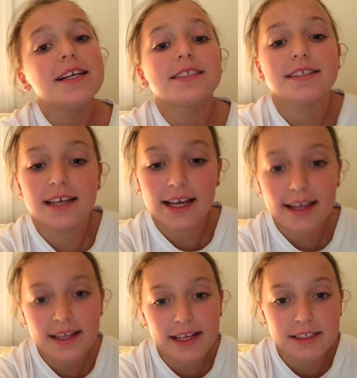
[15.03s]

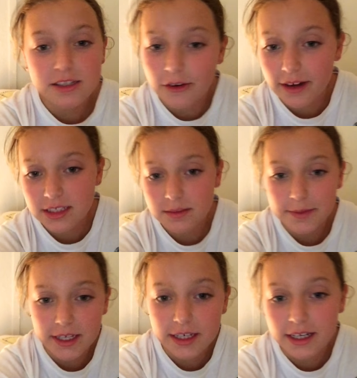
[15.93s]
today is going to
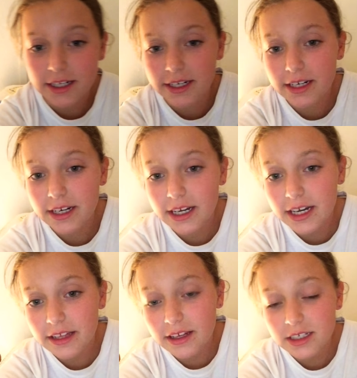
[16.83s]
be
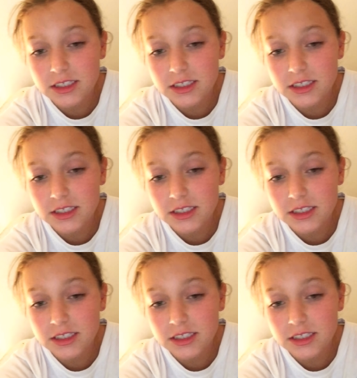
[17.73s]
another